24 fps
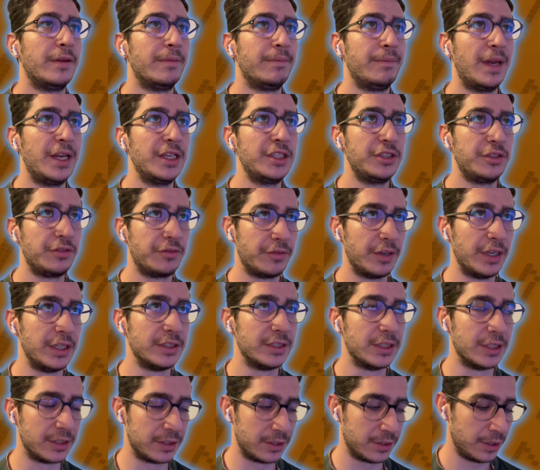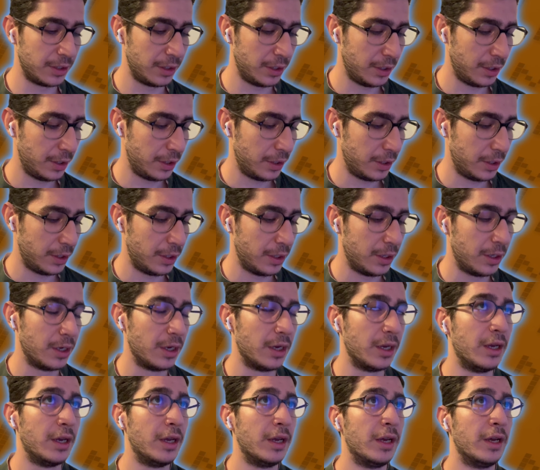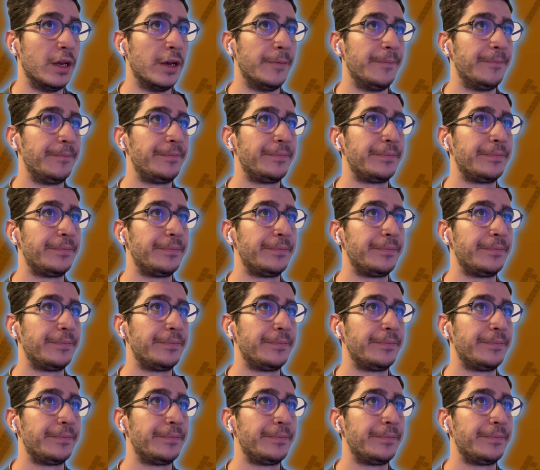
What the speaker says: matching faces, uh,